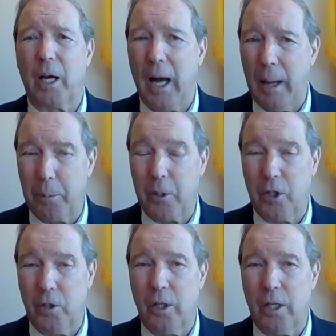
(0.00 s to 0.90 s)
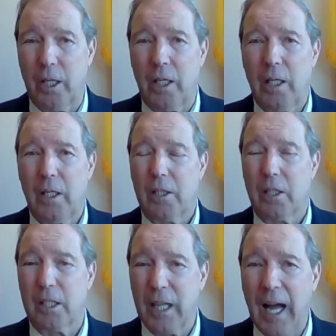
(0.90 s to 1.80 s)
opportunity
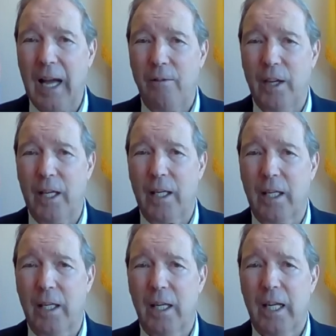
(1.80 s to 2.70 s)
to dive in